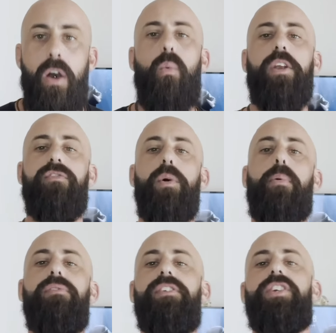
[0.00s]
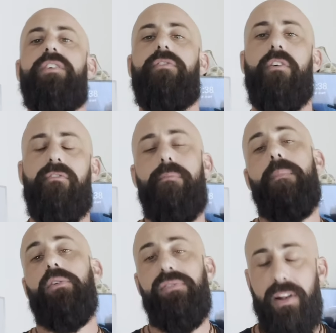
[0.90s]
One of the positives of
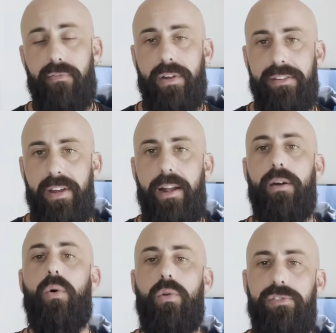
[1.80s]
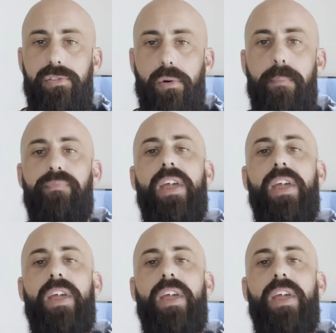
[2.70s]
Mouthfill Frenzel also